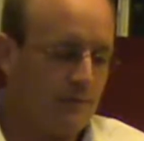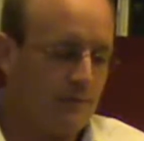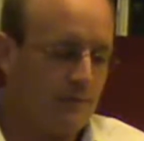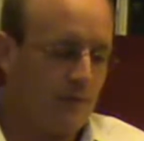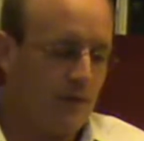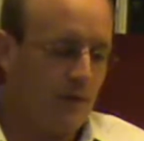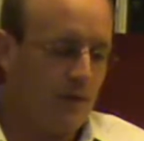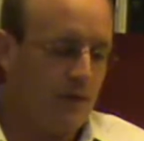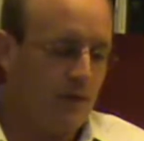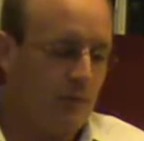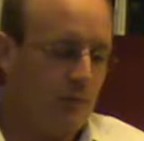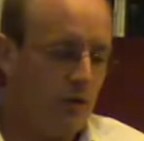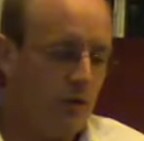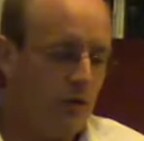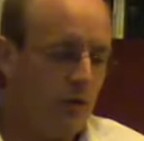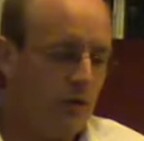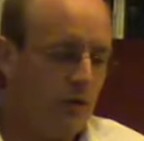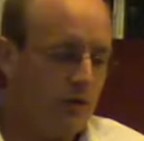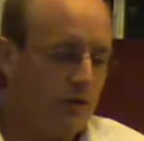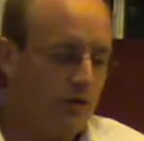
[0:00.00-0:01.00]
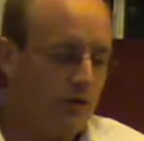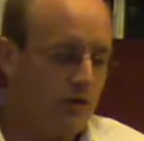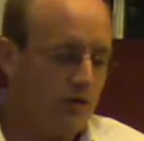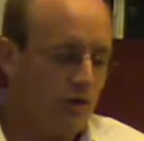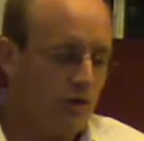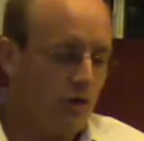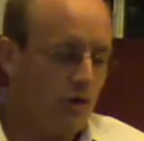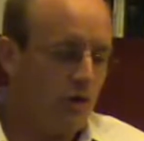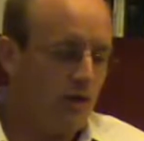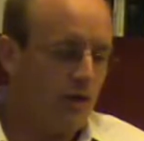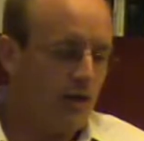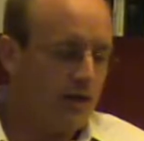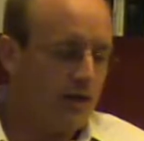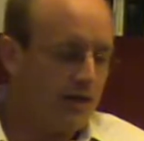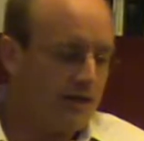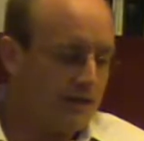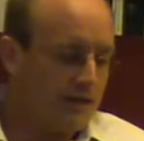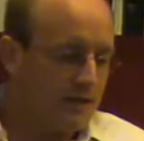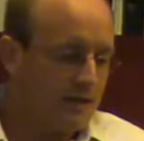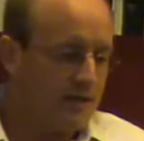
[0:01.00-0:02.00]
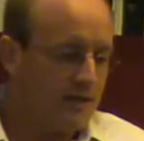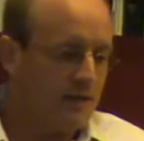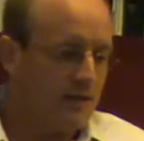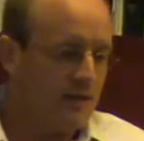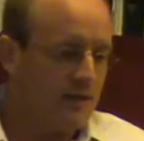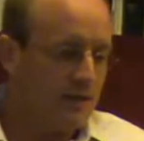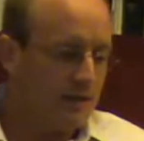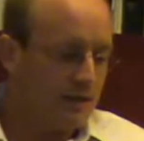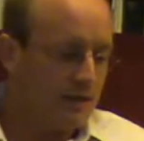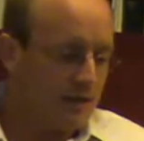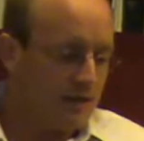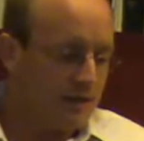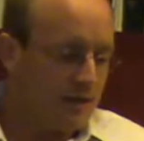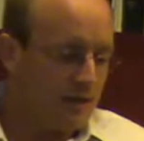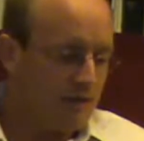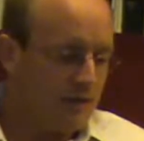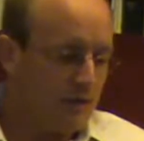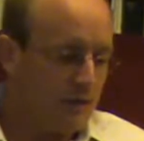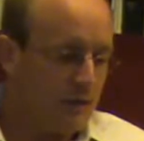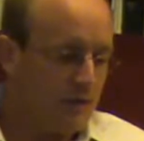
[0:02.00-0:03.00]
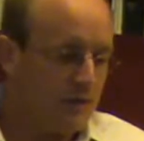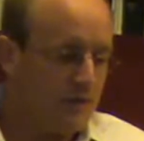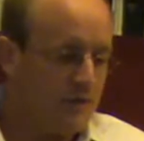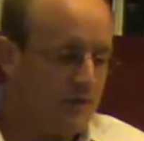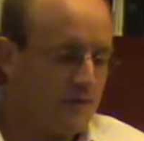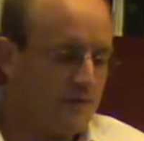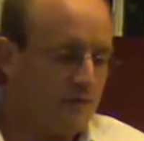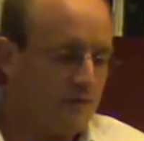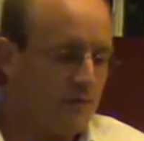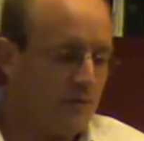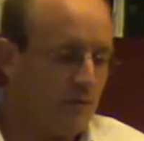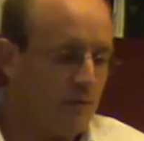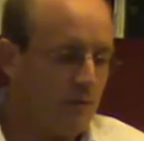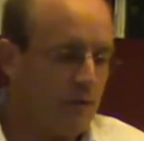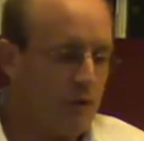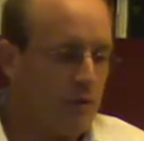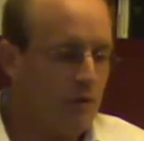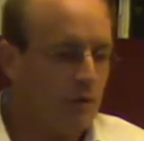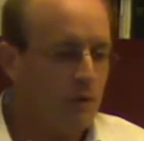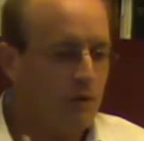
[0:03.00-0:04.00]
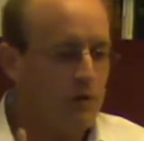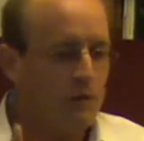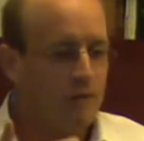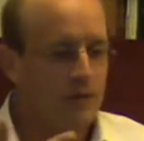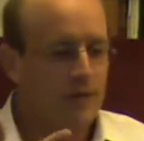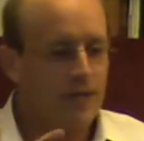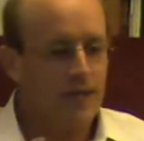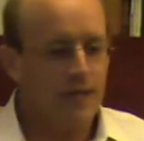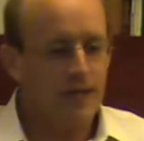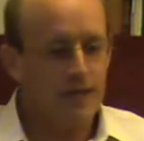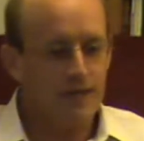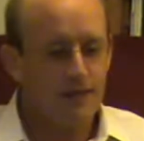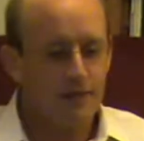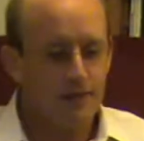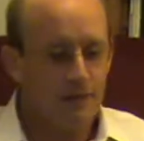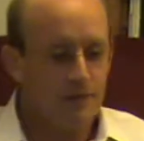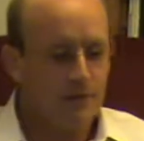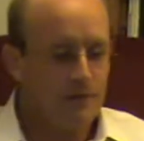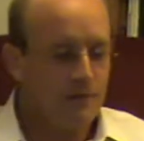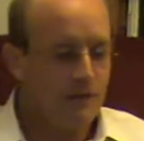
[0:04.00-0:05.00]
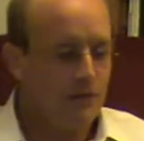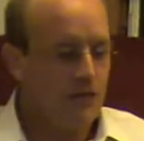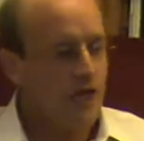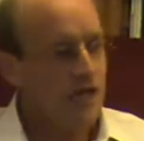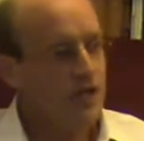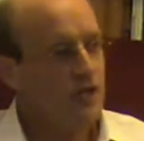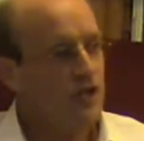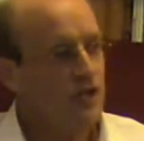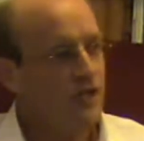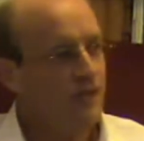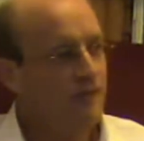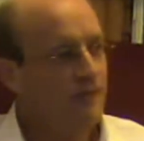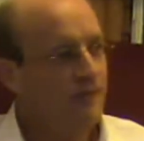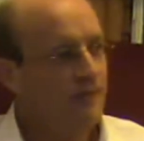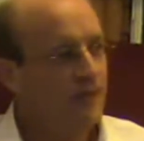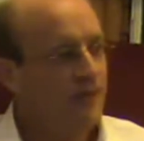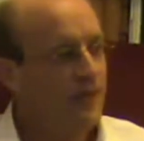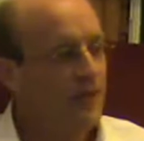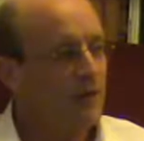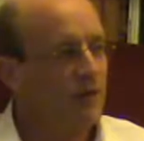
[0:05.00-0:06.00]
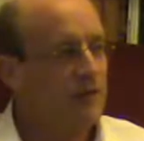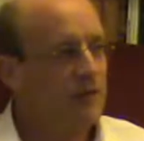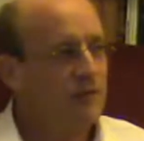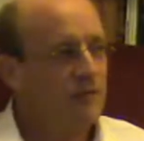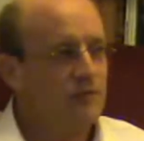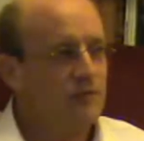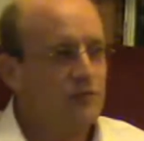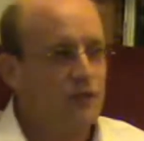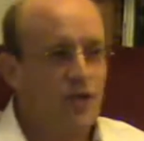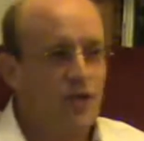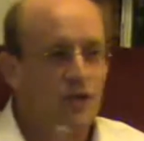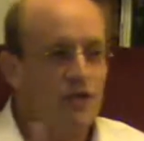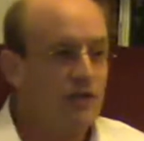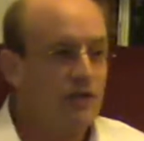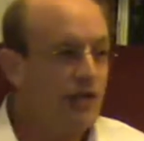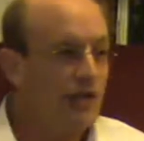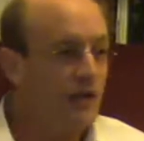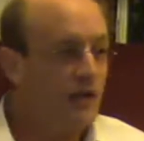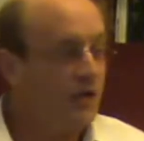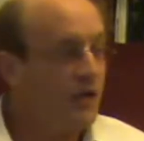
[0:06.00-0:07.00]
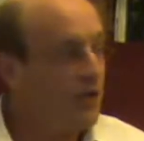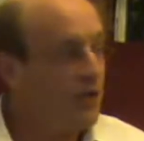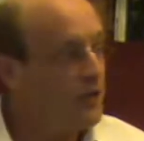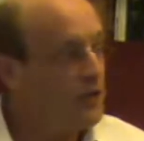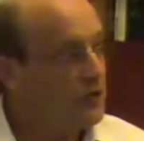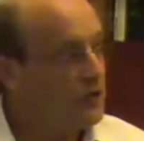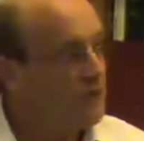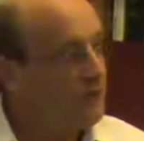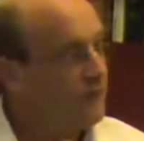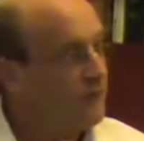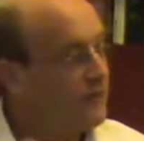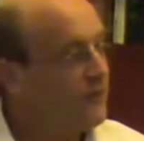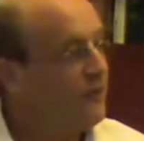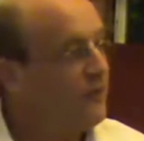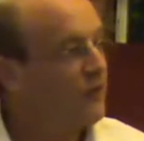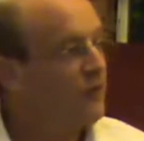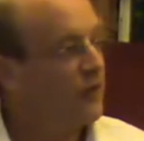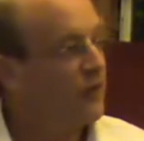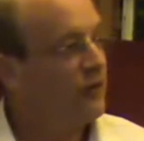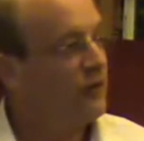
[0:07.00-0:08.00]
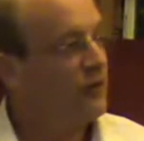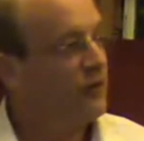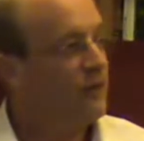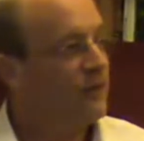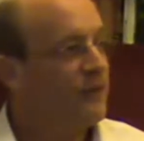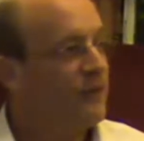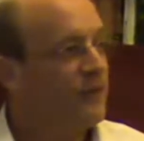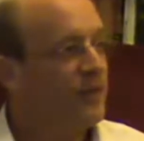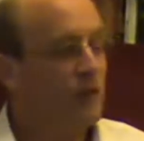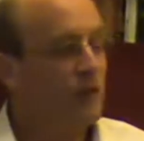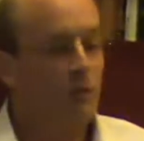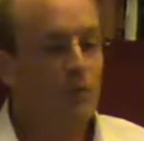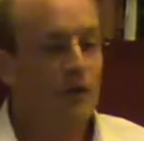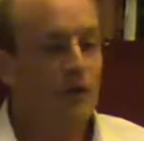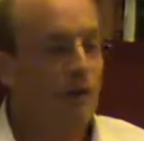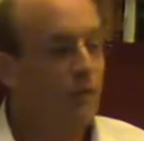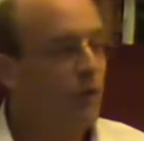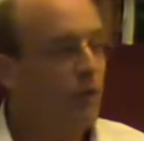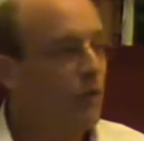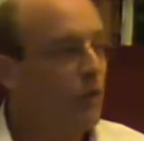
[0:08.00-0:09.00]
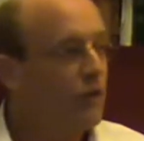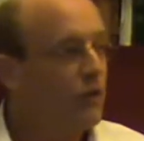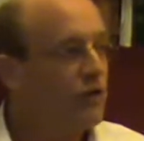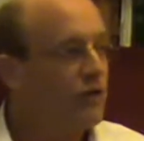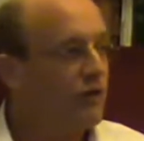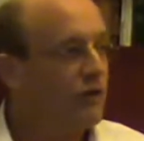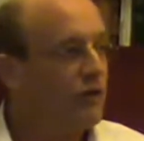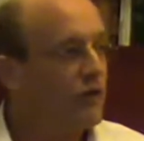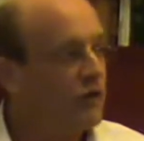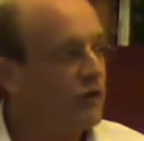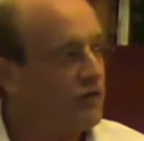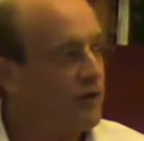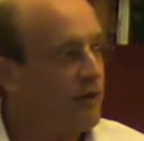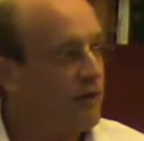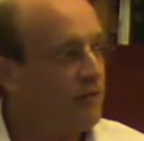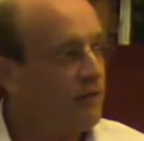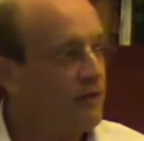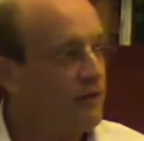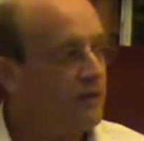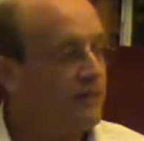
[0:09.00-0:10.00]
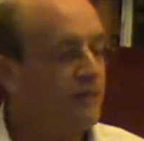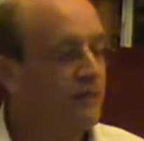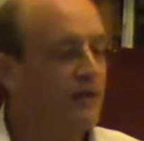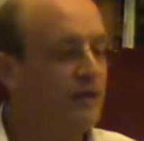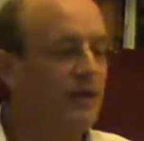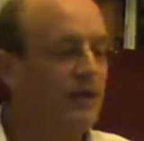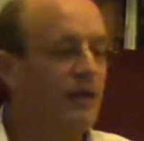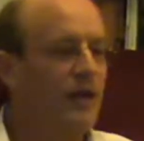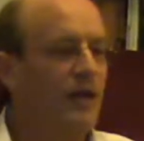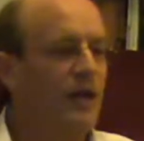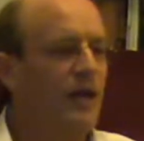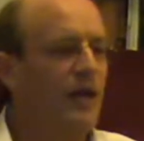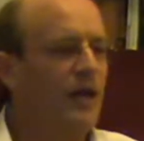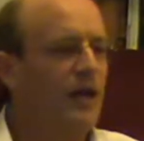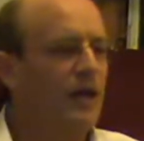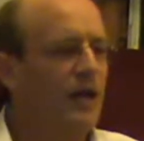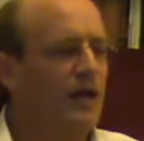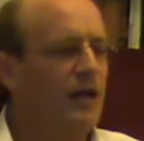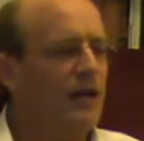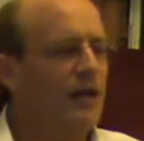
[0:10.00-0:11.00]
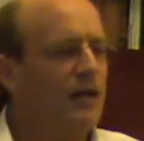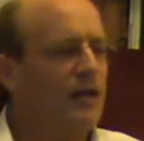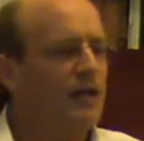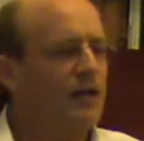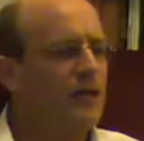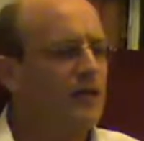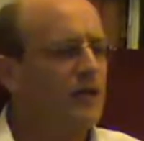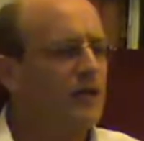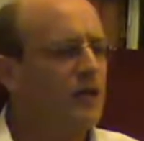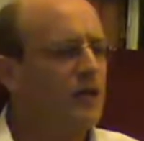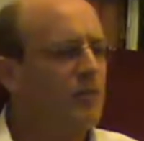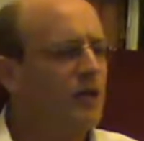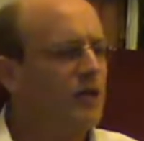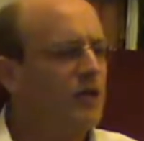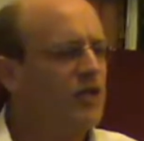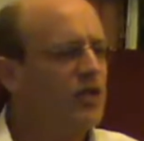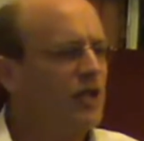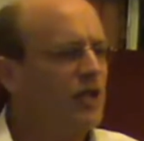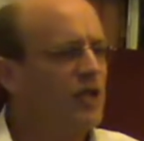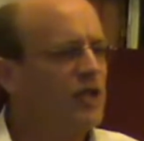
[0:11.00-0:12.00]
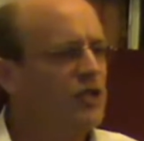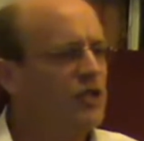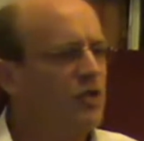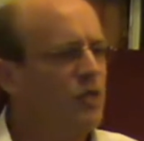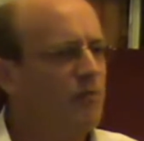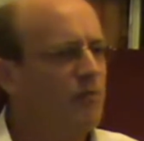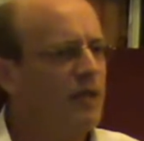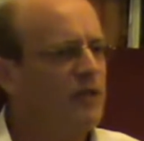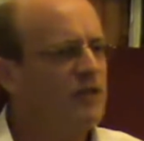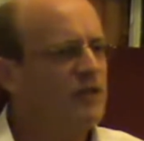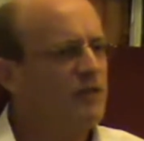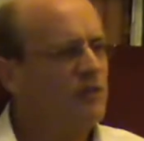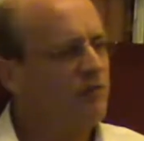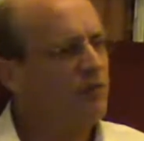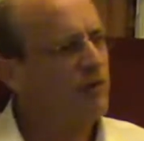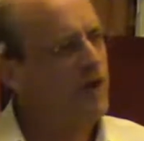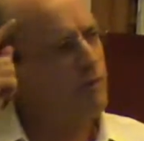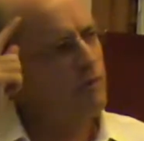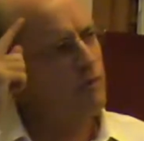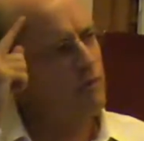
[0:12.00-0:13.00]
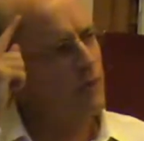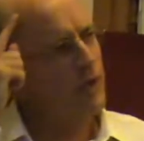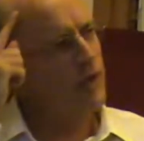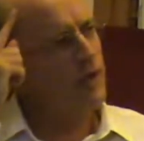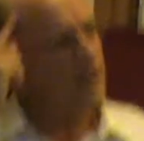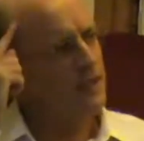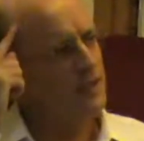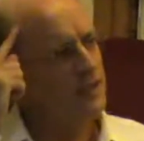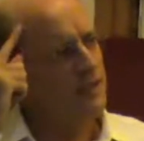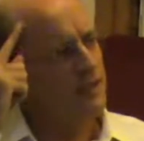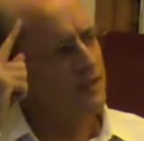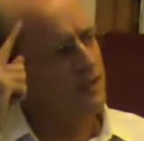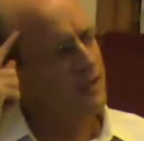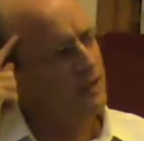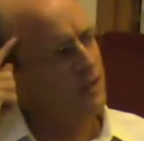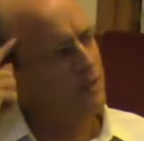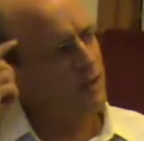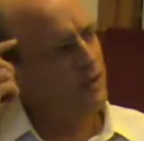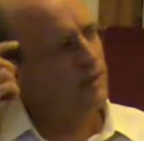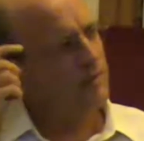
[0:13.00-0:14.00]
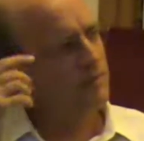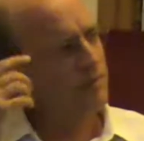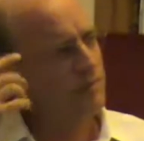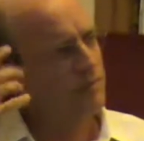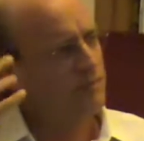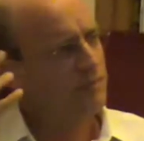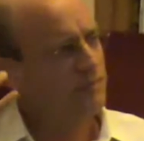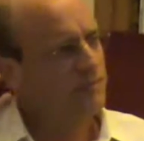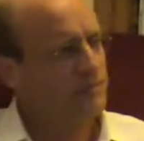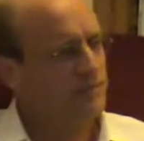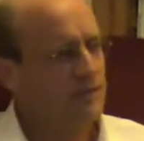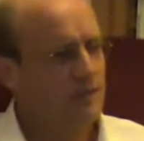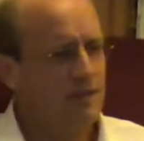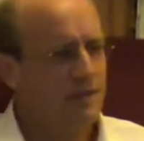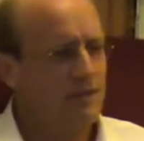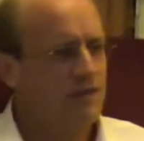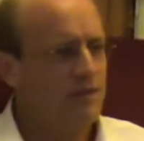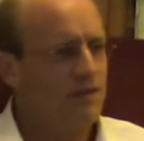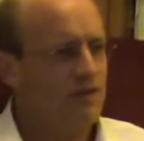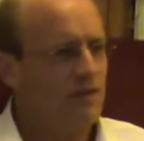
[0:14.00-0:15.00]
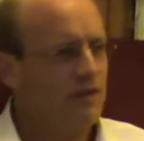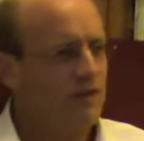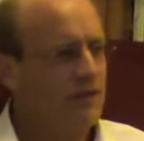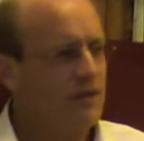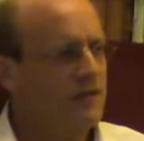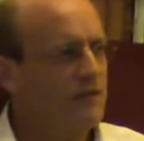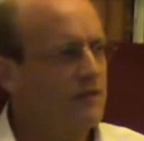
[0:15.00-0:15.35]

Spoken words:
when the moon was strong and exerting its influence, people would begin changing. They would change their location, so you would become a wanderer, a traveller. You might change your mental frame of mind. You might, try